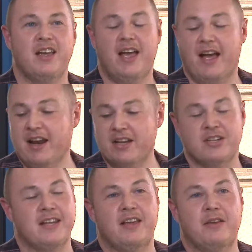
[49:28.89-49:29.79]
And
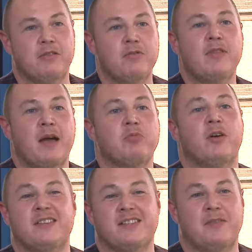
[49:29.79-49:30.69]
actually through that
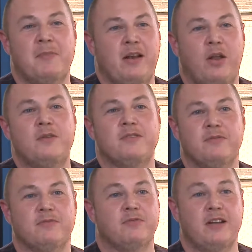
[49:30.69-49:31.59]
process I met loads of
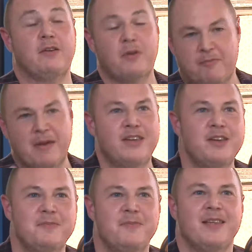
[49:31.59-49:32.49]
I've met
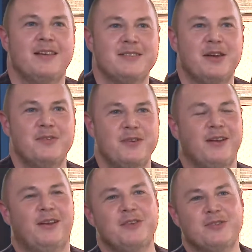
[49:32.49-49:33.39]
you, so
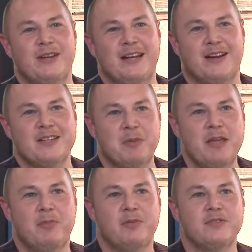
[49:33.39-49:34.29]
loads of really nice
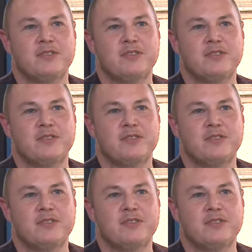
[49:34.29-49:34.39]
people.